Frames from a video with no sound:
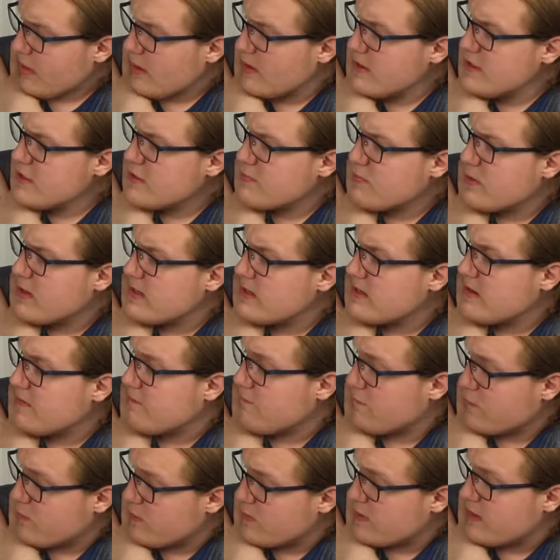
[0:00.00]
It's priced
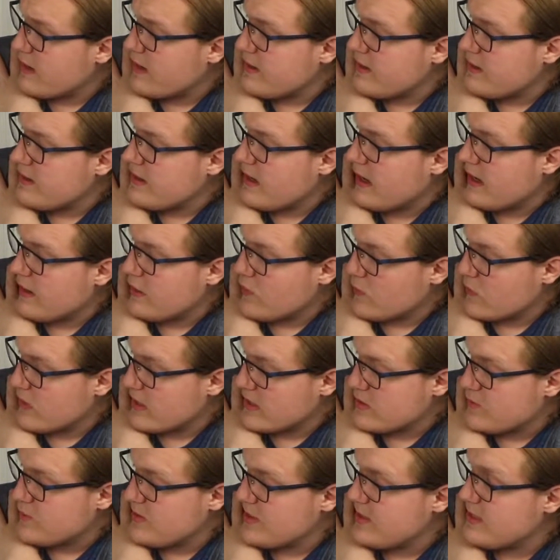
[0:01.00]
at $4.99
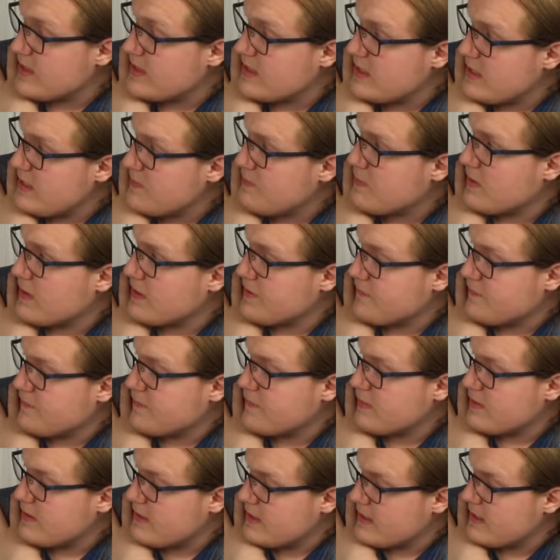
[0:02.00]
US, rated T+
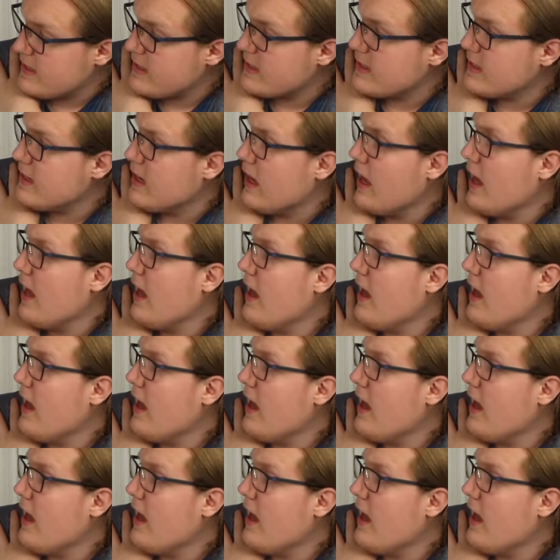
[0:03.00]
for teen,